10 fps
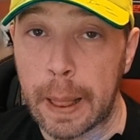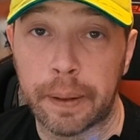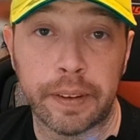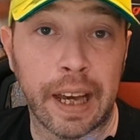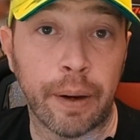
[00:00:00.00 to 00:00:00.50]

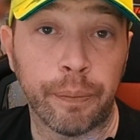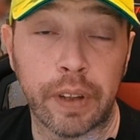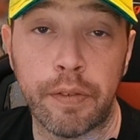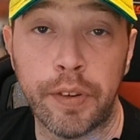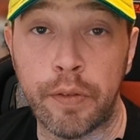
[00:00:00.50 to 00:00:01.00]
Now,
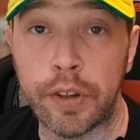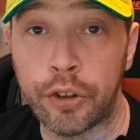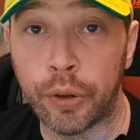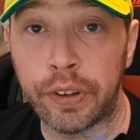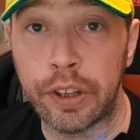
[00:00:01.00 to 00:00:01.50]
if you've
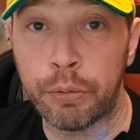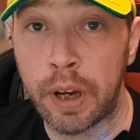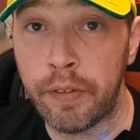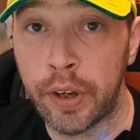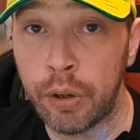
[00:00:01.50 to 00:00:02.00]
enjoyed this
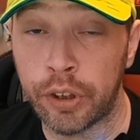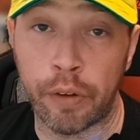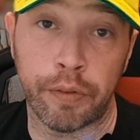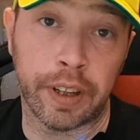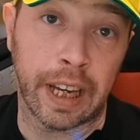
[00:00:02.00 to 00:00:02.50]
review,
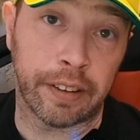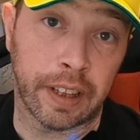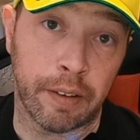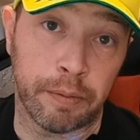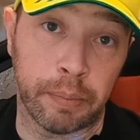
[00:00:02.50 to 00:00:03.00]
don't forget to
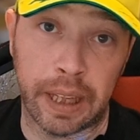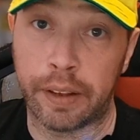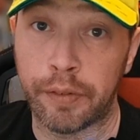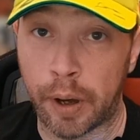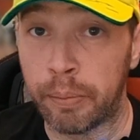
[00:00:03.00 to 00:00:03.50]
give me
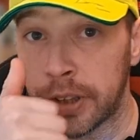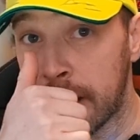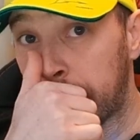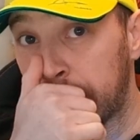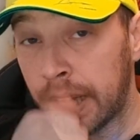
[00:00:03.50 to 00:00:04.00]
the thumbs
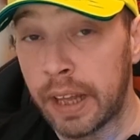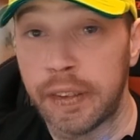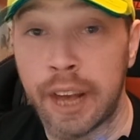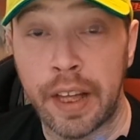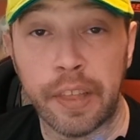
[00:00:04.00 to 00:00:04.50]
up.
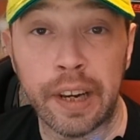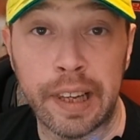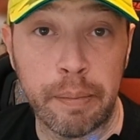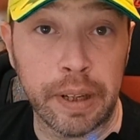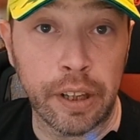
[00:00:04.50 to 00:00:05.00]
That'll
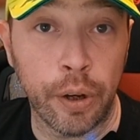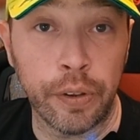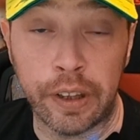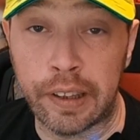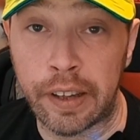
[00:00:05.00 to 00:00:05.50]
let me know
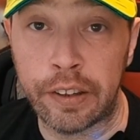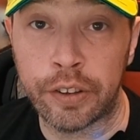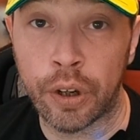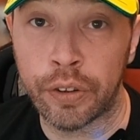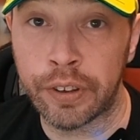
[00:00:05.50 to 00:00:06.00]
that you like this
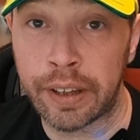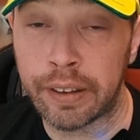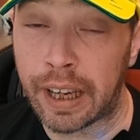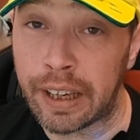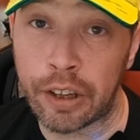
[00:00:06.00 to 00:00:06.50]
content
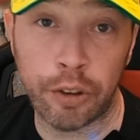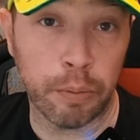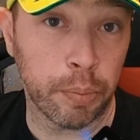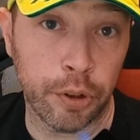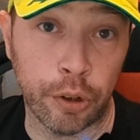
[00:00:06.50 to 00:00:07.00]
and I
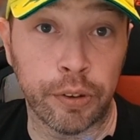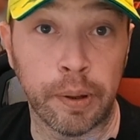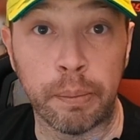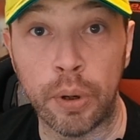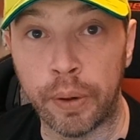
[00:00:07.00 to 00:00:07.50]
should produce
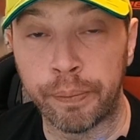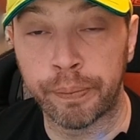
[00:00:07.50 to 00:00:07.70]
some more.